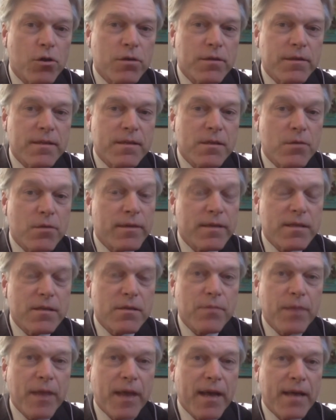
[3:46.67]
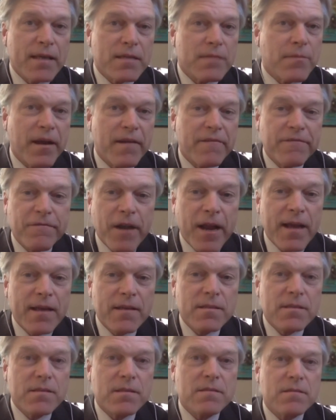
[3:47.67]
It's only surpassed by
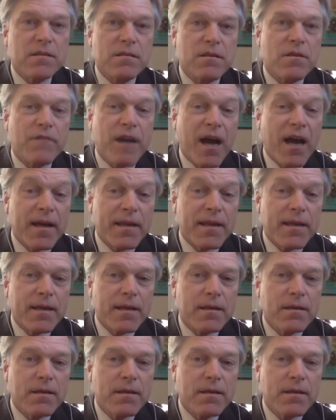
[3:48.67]
France and Slovakia.